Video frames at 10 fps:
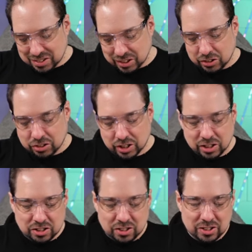it
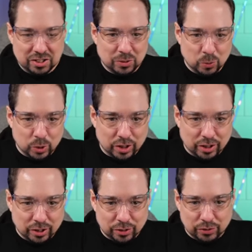says
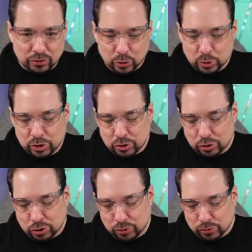100 volt to
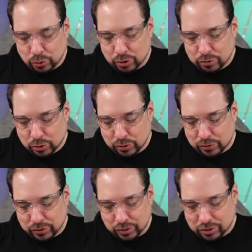240 volt,
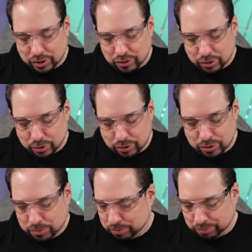50, 60
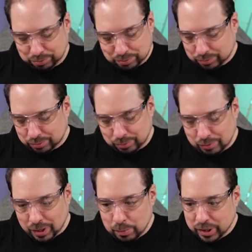hertz,
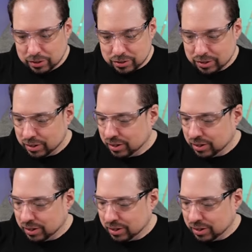but it's...